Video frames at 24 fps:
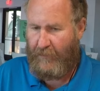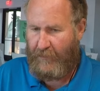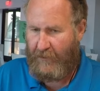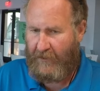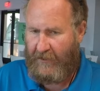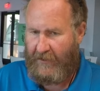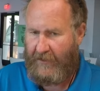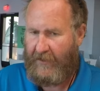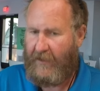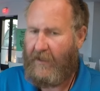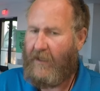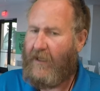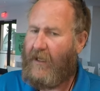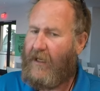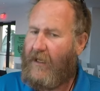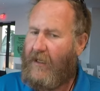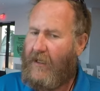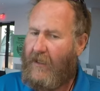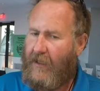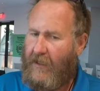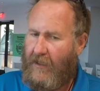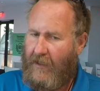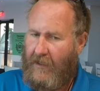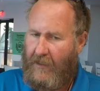But very
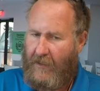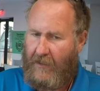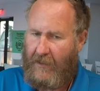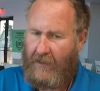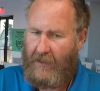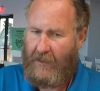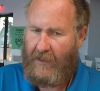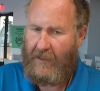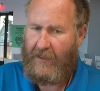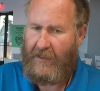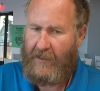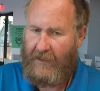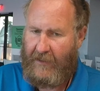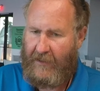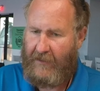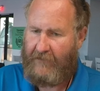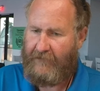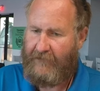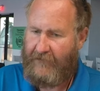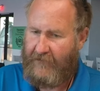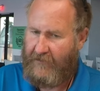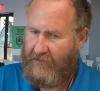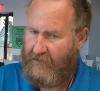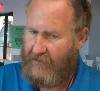nice ones too. I
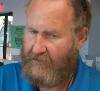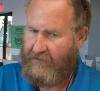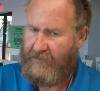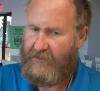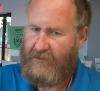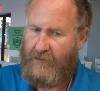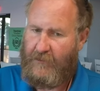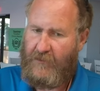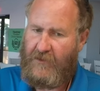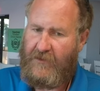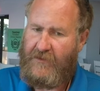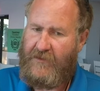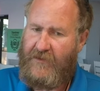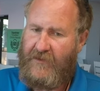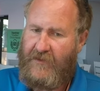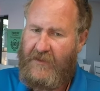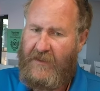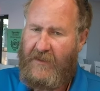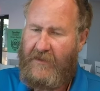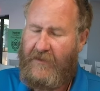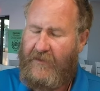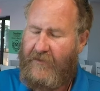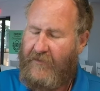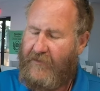have customers
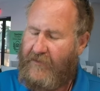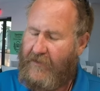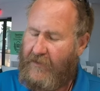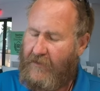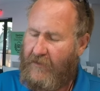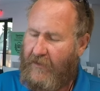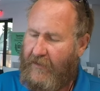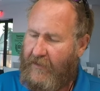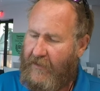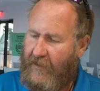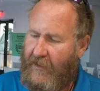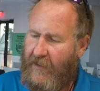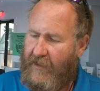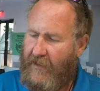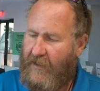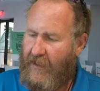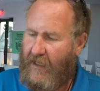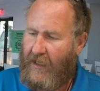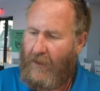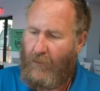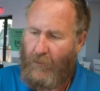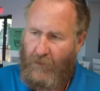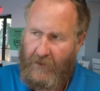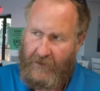that they're like, "Hey,
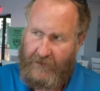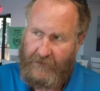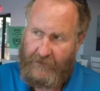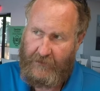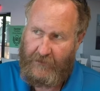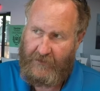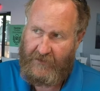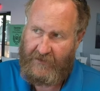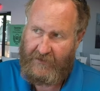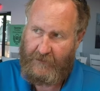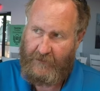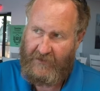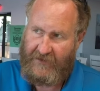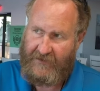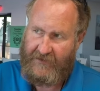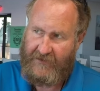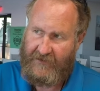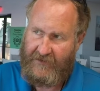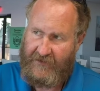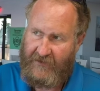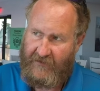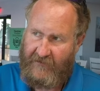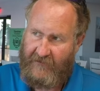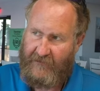I want to do this
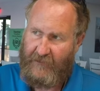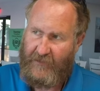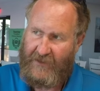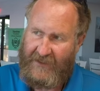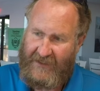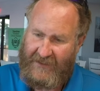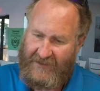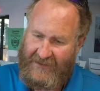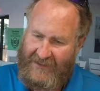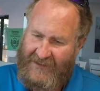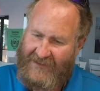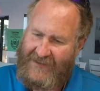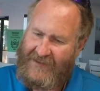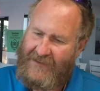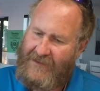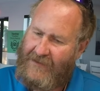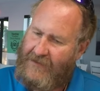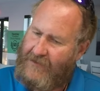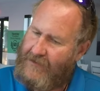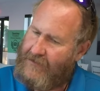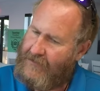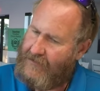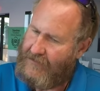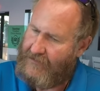myself, but I need
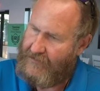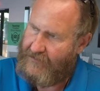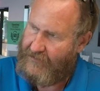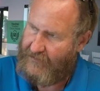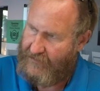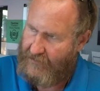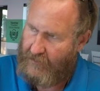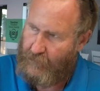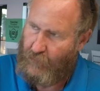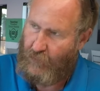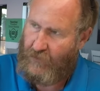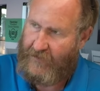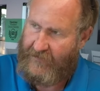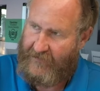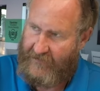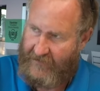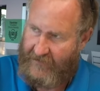someone